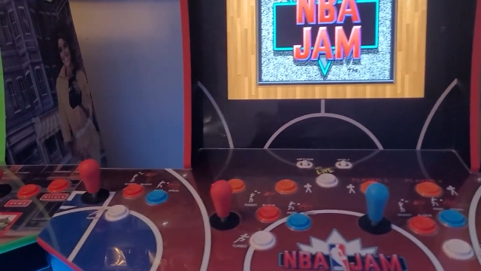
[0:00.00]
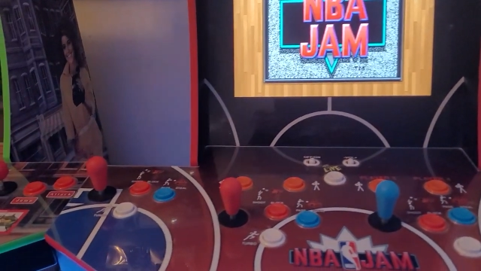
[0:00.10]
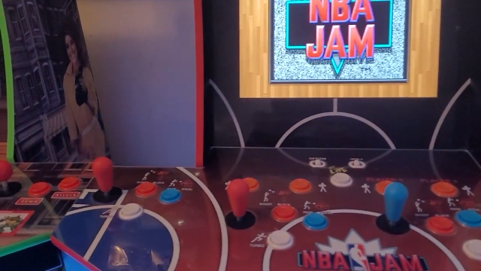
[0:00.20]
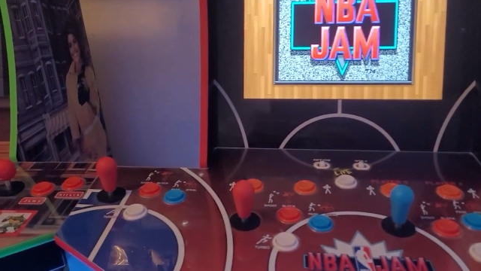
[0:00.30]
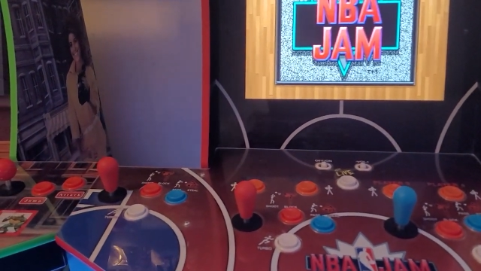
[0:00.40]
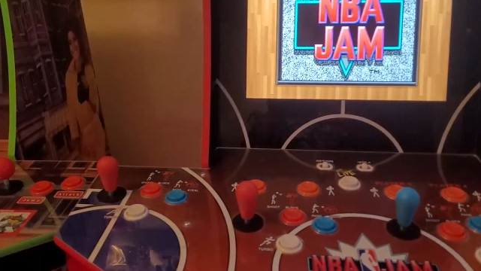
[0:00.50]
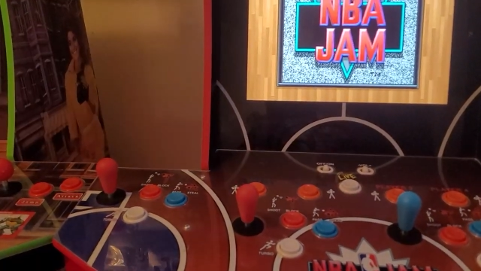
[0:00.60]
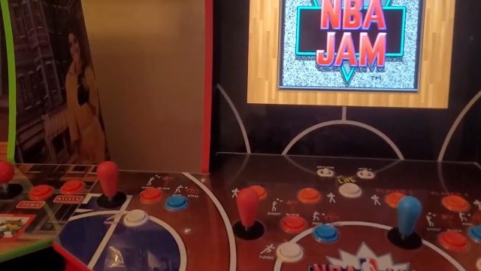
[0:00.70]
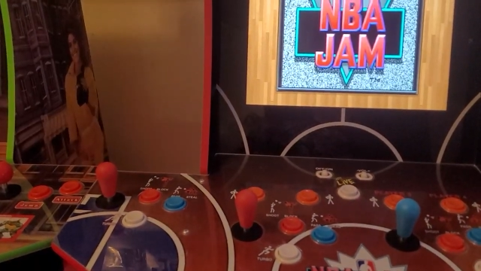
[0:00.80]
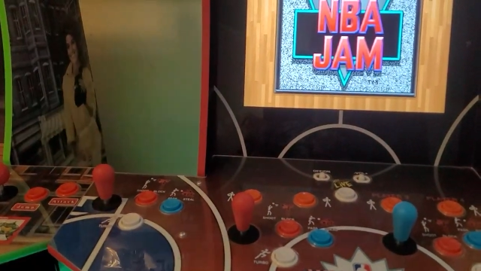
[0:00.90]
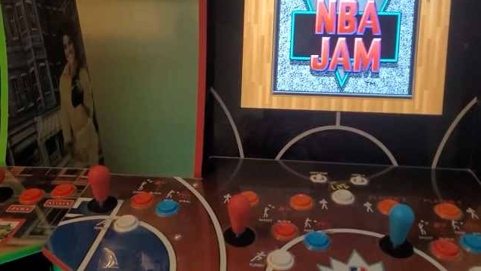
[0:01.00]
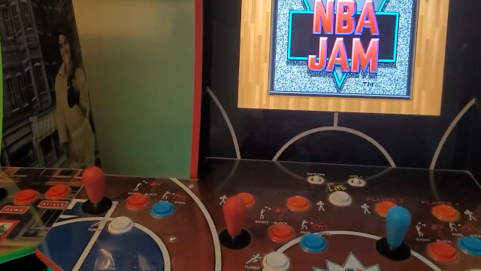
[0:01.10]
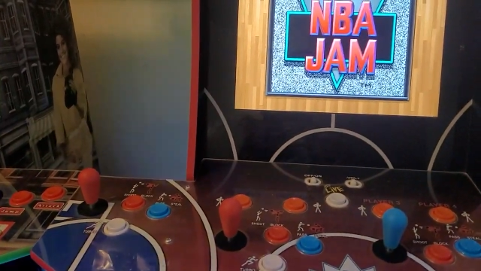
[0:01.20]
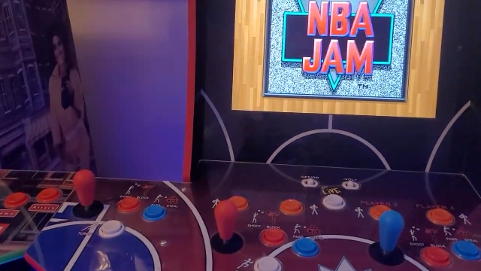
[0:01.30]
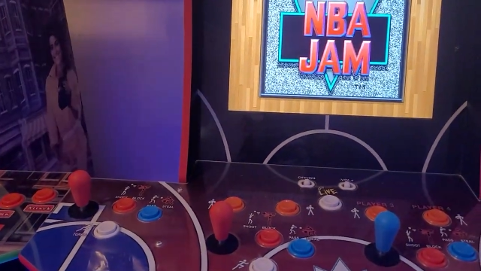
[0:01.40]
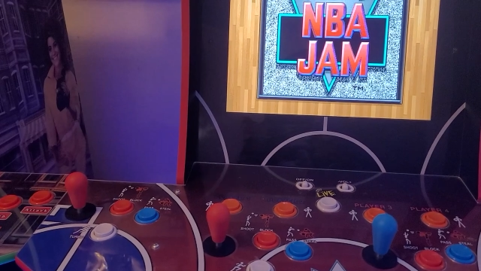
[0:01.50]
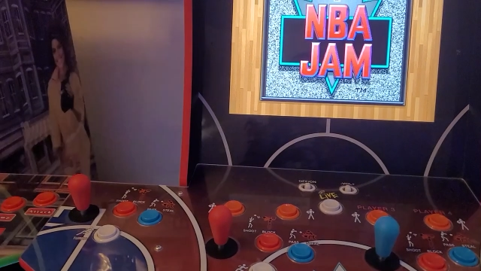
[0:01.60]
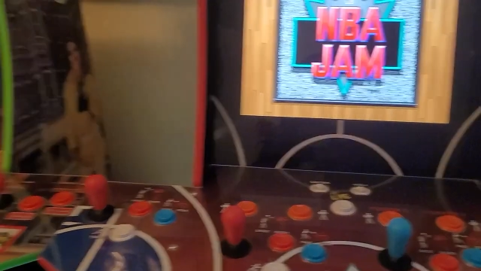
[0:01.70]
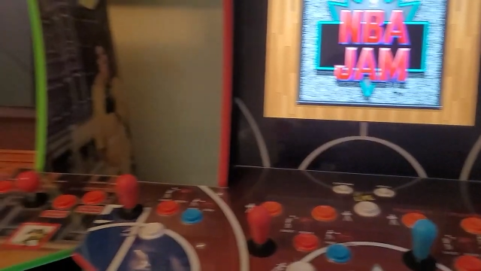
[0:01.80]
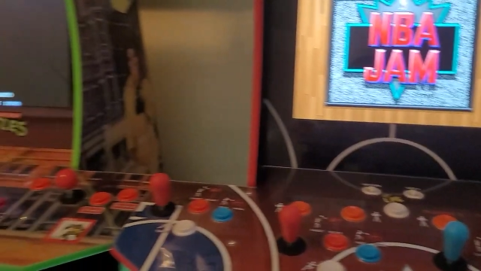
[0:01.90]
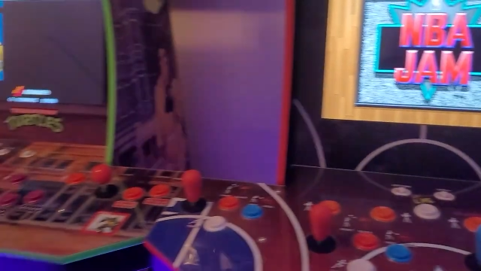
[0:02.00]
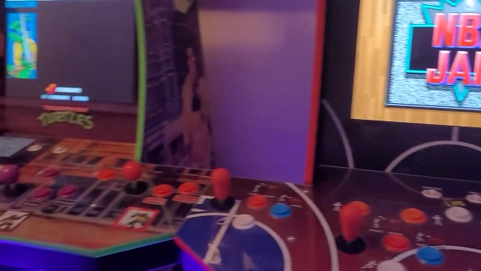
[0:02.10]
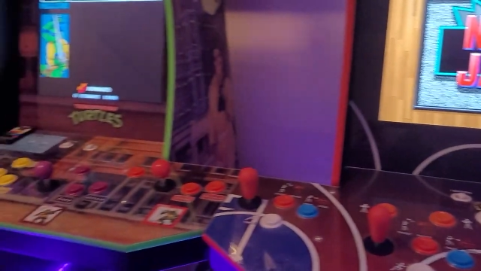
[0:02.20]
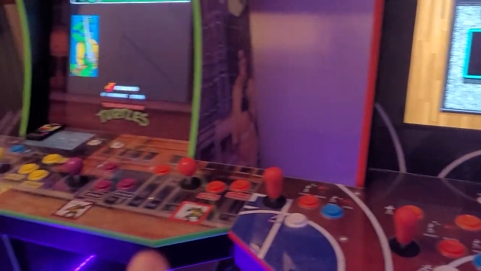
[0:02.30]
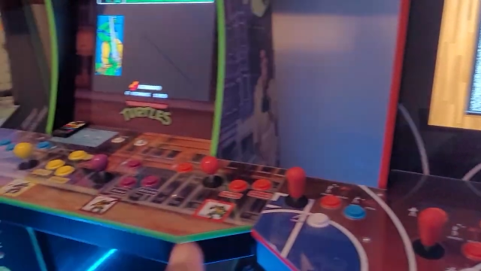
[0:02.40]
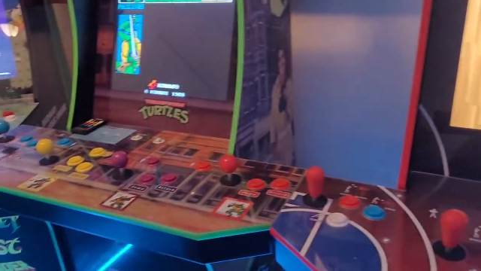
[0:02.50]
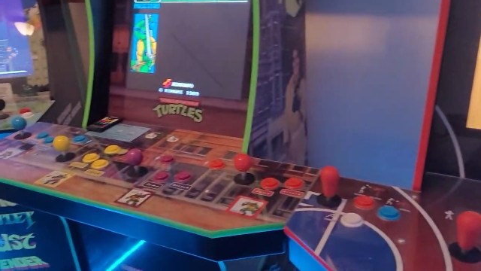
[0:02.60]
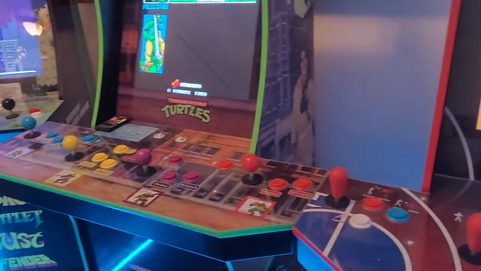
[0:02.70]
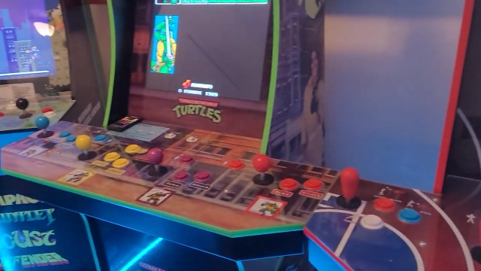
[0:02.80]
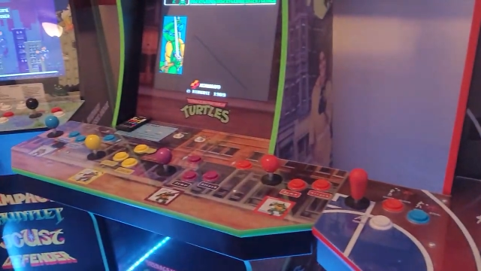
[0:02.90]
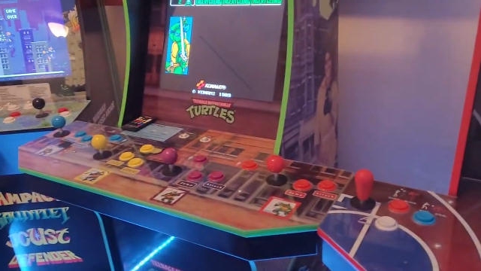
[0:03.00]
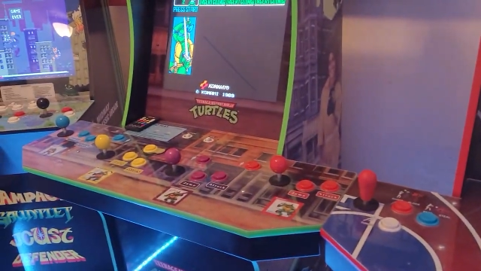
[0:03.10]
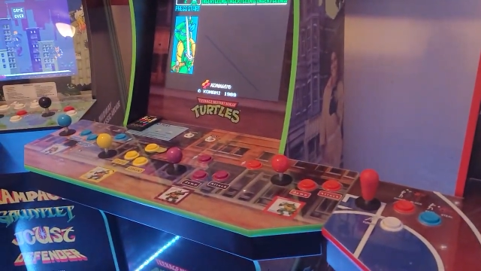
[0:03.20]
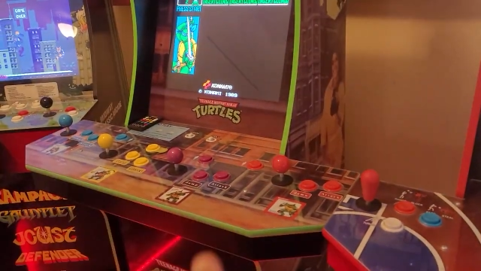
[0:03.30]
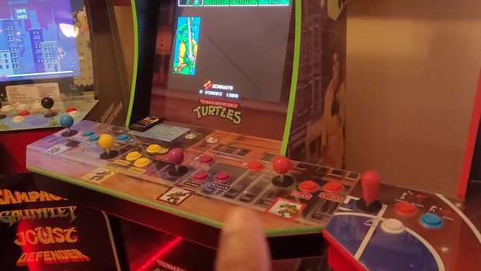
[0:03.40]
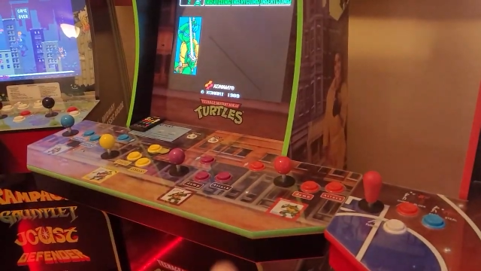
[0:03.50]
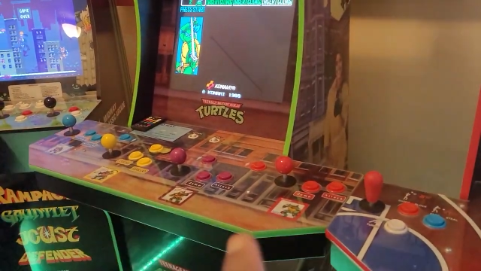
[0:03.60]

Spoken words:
(no speaker visible)